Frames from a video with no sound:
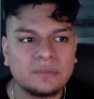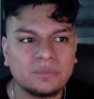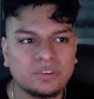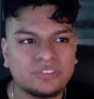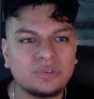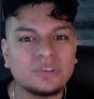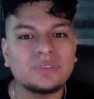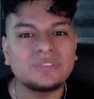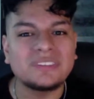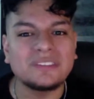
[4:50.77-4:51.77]
we're so
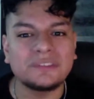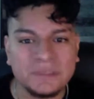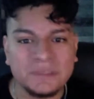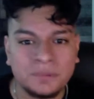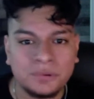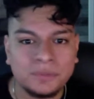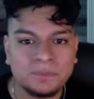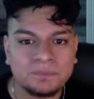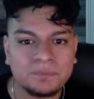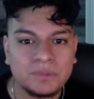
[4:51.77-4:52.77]
used to these people
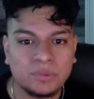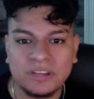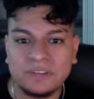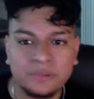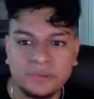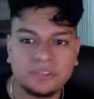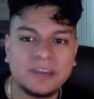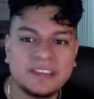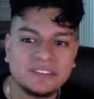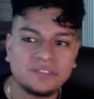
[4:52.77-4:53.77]
we're influenced
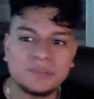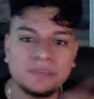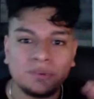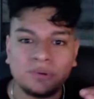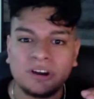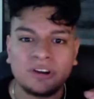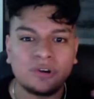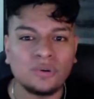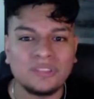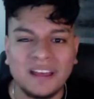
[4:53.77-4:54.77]
by these people our
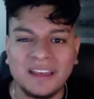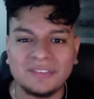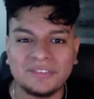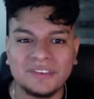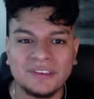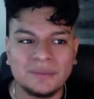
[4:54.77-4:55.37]
whole lives,